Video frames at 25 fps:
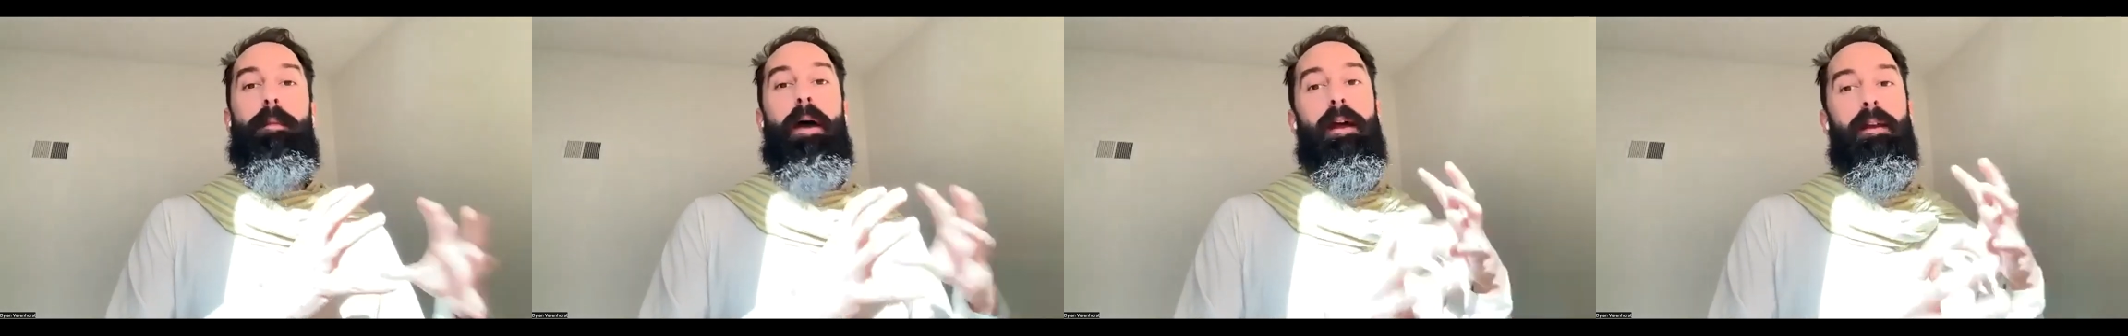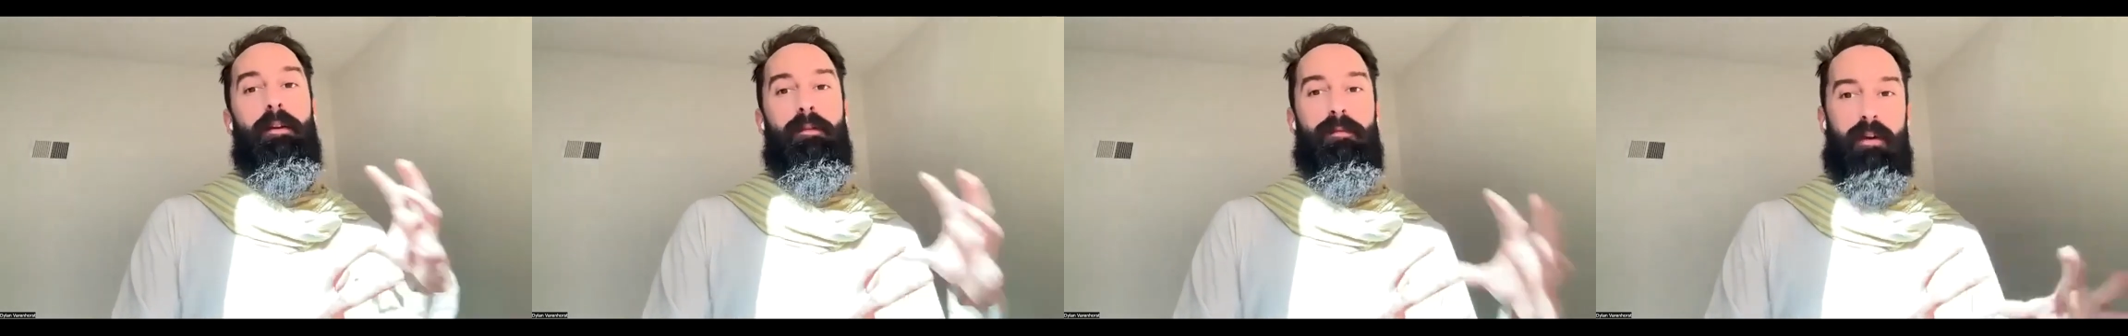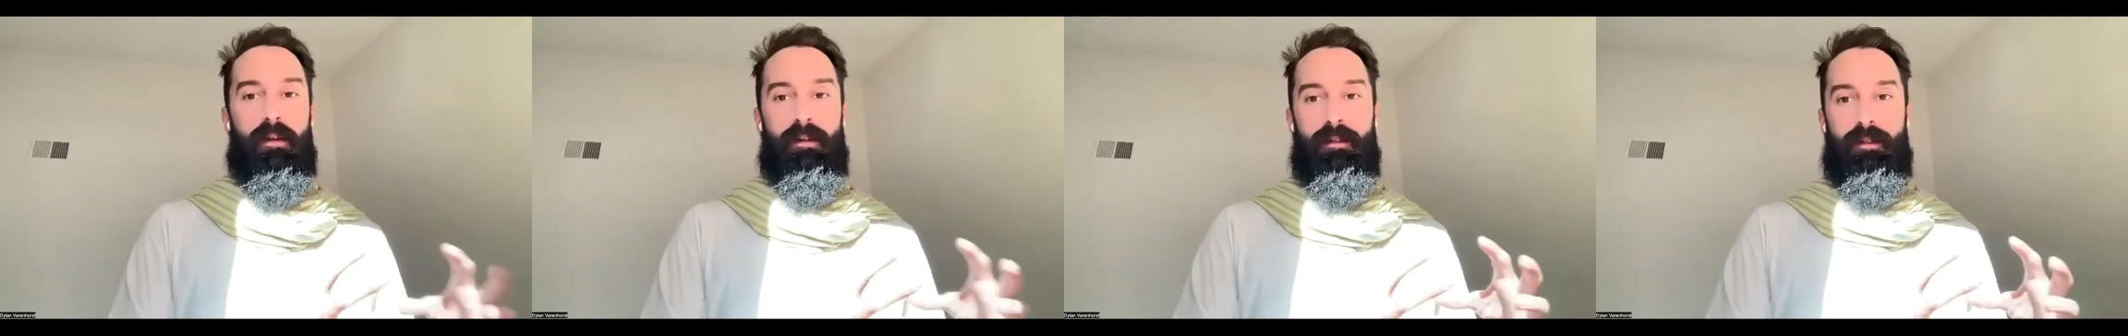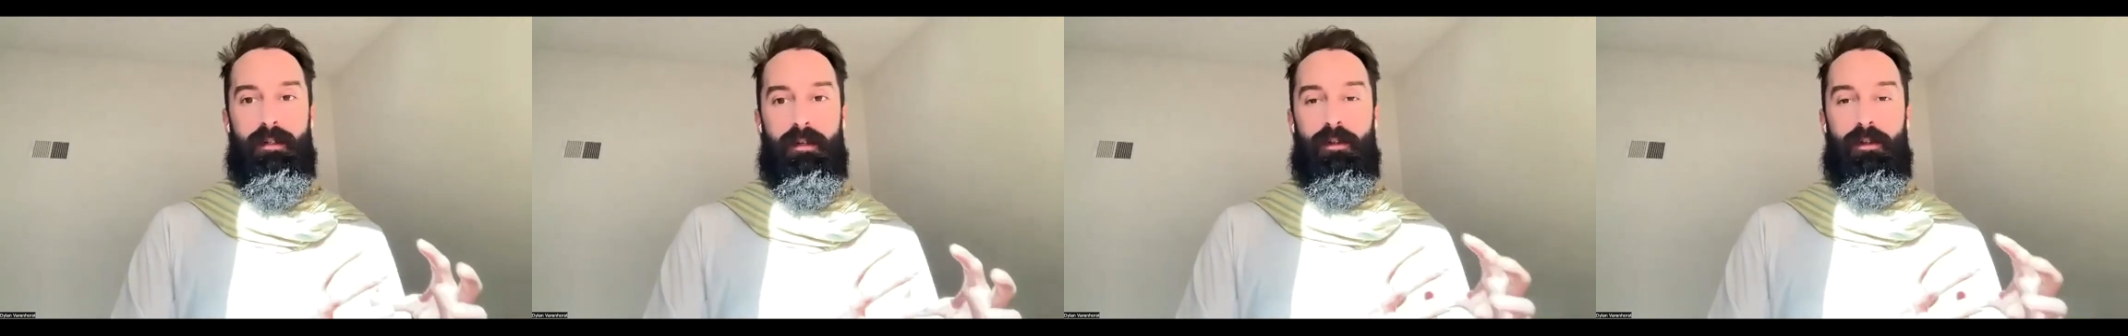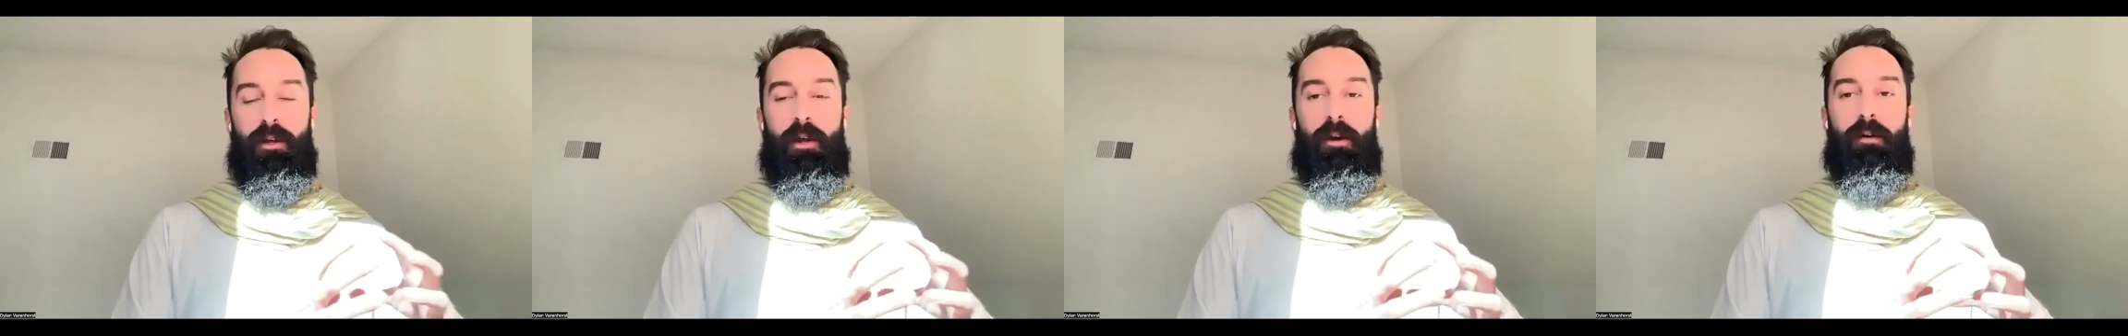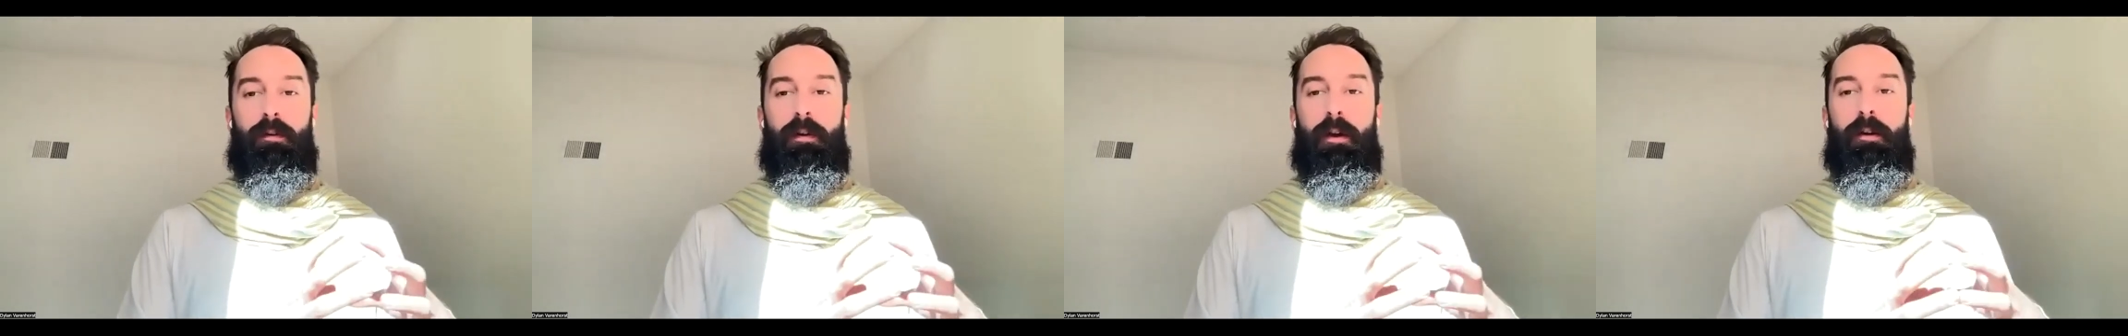
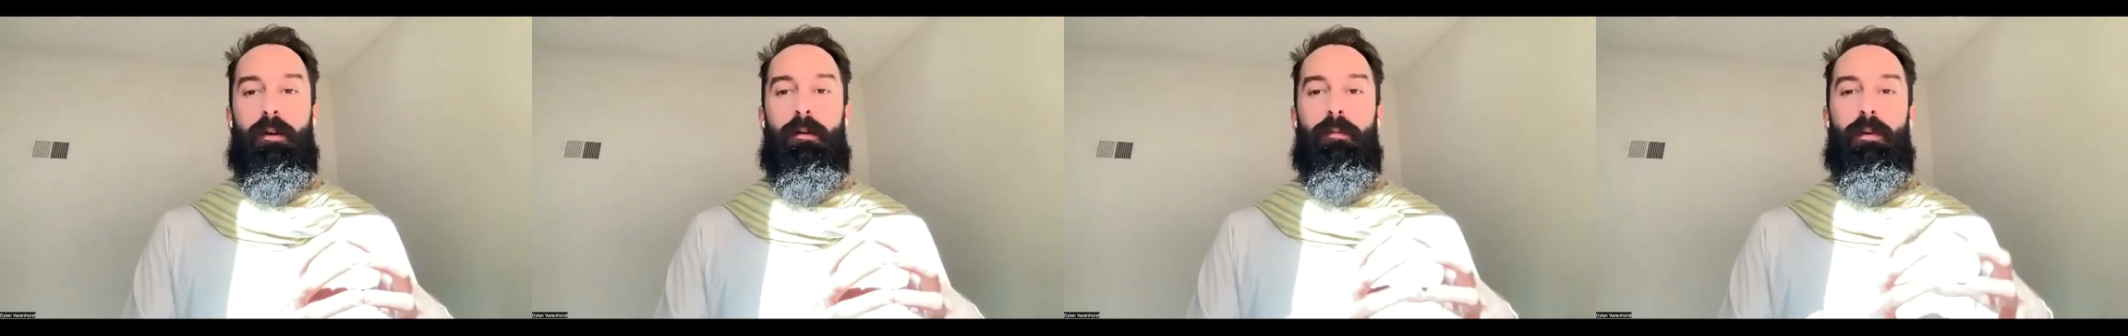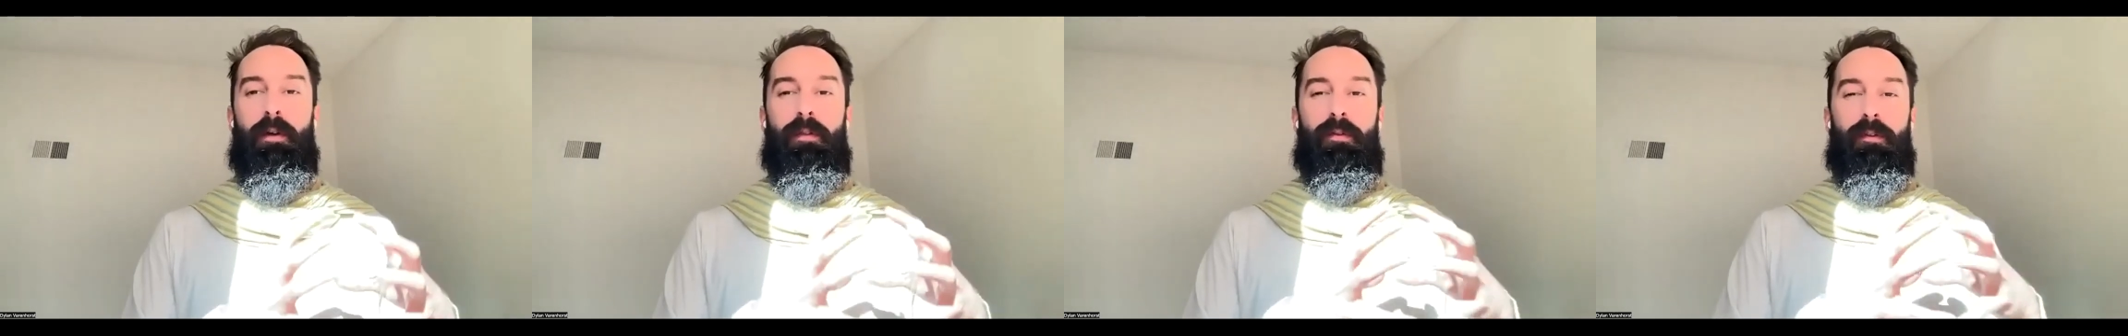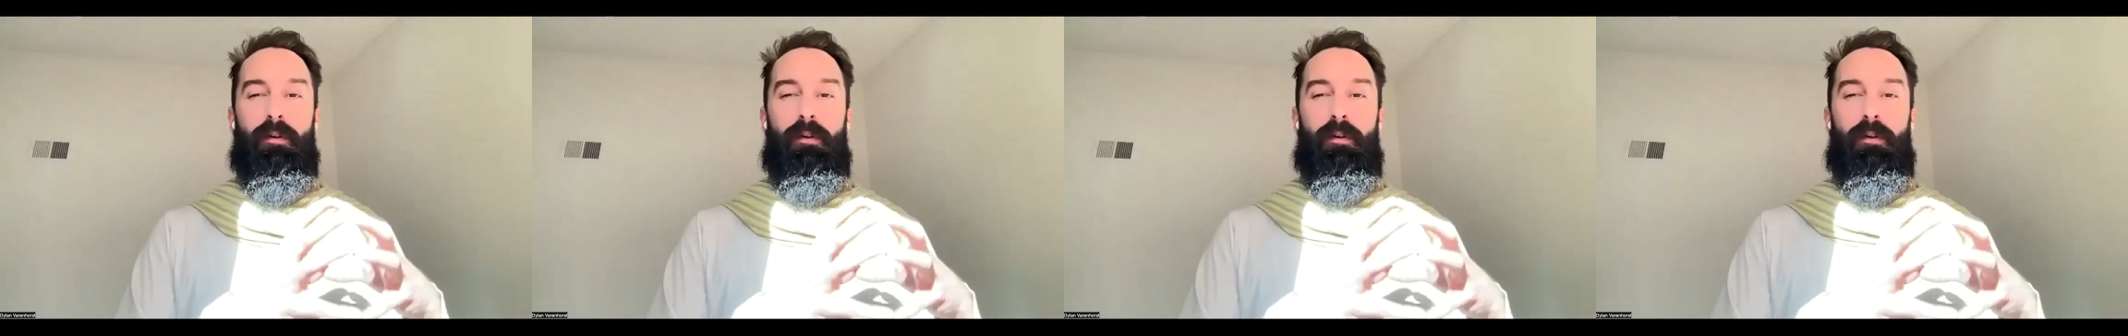manifesting generator,